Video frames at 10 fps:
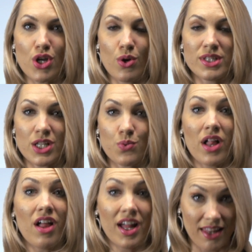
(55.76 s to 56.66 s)
shows as
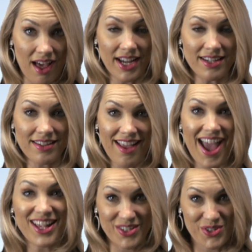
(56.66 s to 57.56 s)
well online
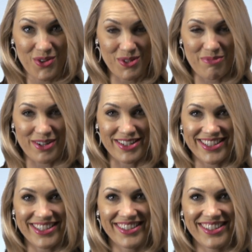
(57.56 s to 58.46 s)
as it shows in person.